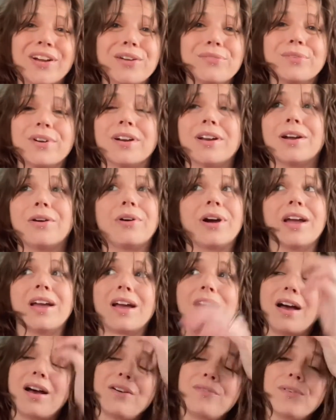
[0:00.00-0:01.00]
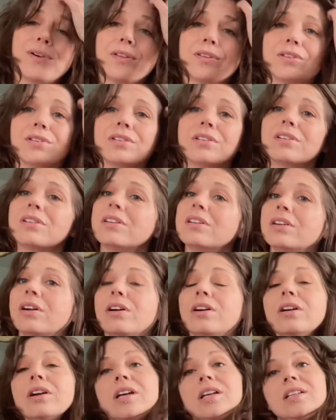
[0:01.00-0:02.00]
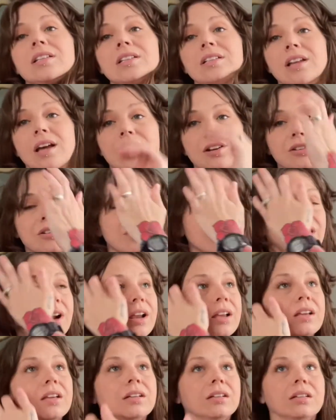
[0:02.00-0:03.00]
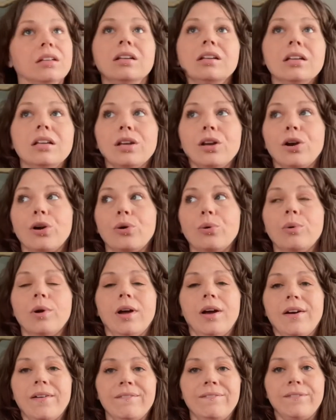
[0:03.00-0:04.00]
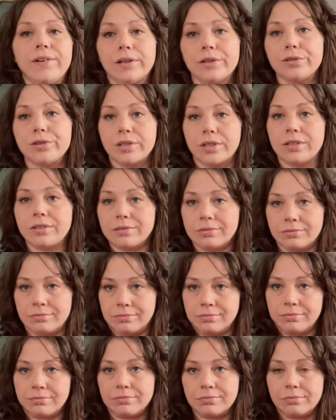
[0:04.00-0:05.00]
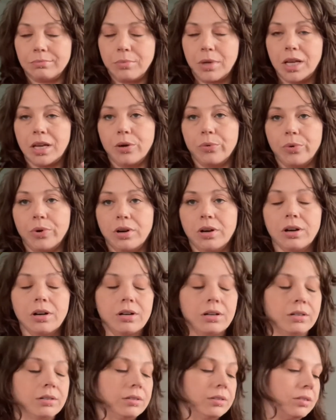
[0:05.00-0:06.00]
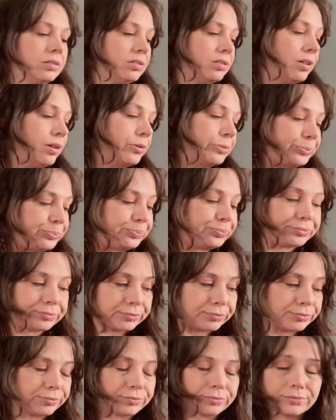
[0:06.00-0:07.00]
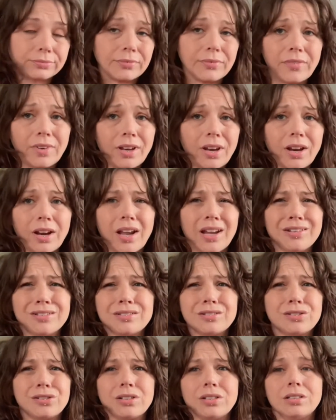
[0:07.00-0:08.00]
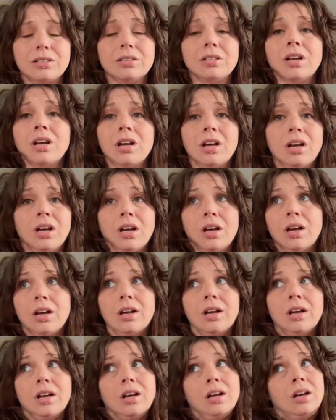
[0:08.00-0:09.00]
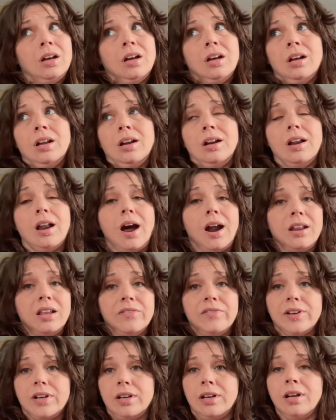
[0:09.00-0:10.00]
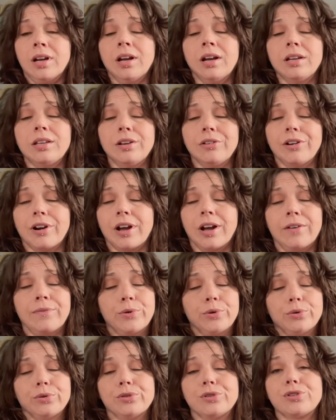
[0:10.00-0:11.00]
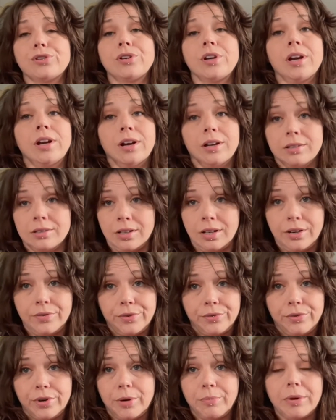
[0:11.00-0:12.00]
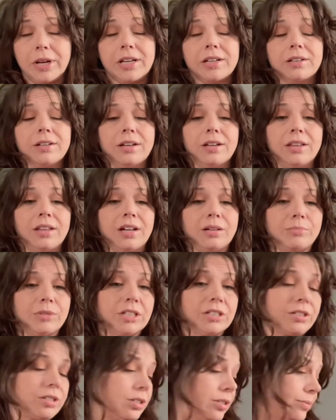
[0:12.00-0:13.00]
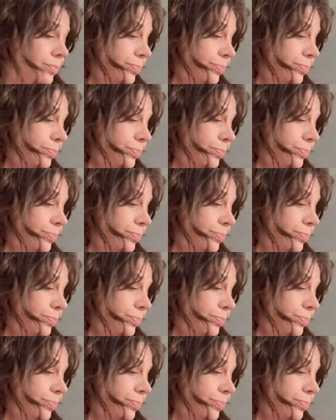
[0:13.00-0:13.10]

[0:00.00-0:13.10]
run out, I have other yarn in stash that I can, budget and make it work. So, and she's not even a year and a half old. She doesn't give a rip, I can tell you that much.